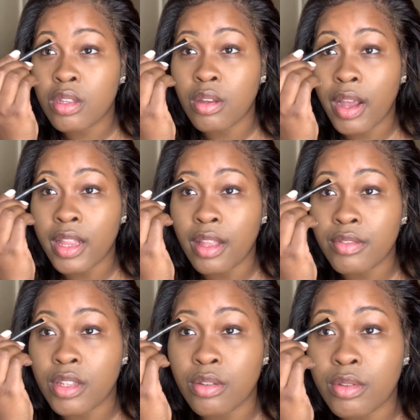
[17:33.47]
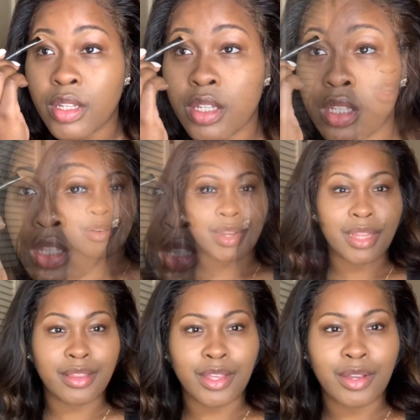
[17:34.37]
So I love to do this. All
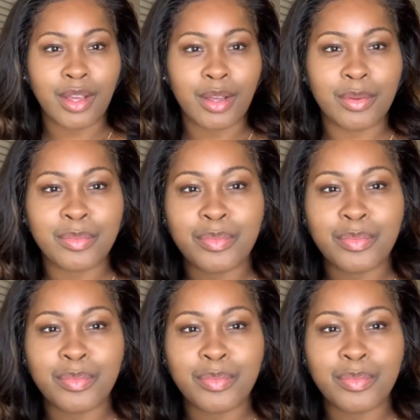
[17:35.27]
right, there you go.